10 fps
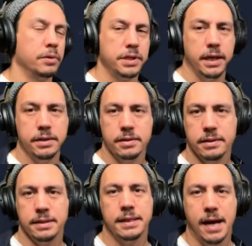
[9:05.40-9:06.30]
4 changes,
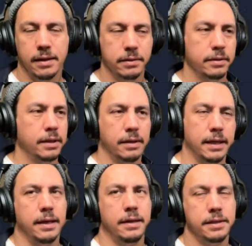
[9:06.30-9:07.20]
it's
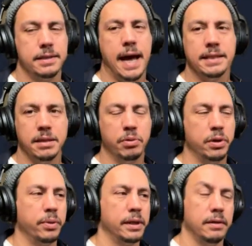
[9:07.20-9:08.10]
$1, it just adds up
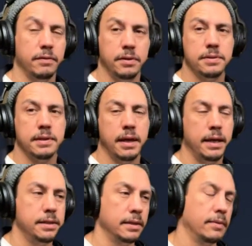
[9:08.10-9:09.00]
pretty quickly if you're using their
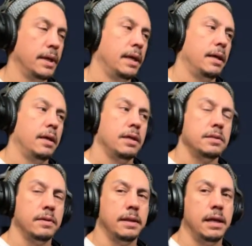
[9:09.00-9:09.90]
agent.
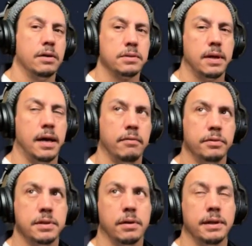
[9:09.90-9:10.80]
So then they also have
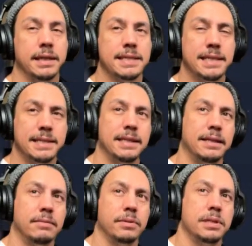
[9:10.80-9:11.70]
what's called an
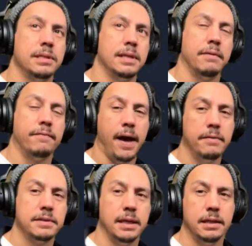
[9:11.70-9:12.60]
assistant, which is like
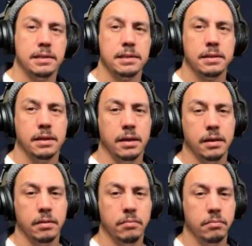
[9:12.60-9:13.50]
5 cents
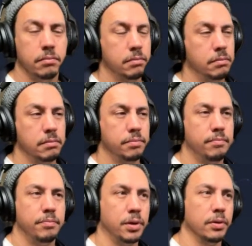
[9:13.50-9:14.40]

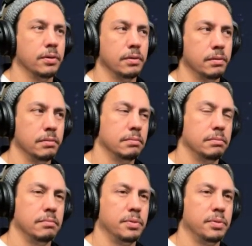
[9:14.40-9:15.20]
per